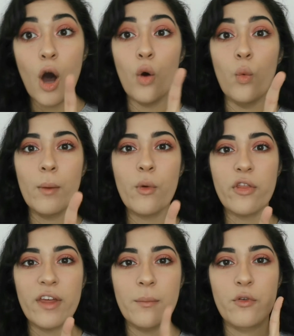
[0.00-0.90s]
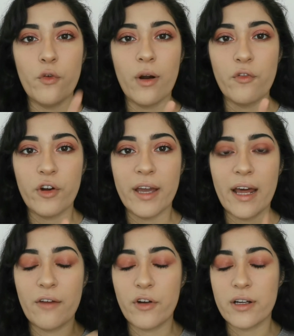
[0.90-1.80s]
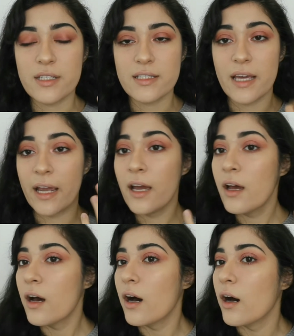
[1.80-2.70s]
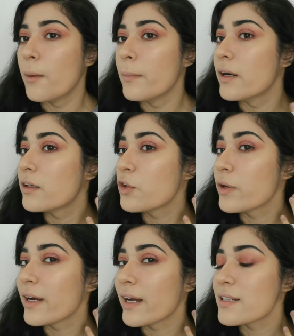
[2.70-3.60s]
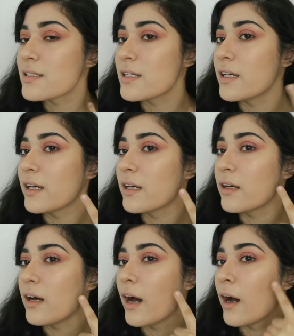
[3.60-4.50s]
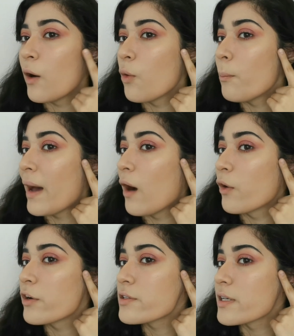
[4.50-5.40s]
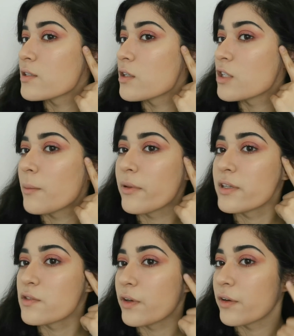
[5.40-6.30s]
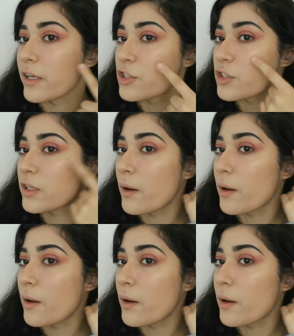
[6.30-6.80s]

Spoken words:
Oh, one more thing before I forget, I forgot to say, you can kind of see how powder sets on top of this foundation.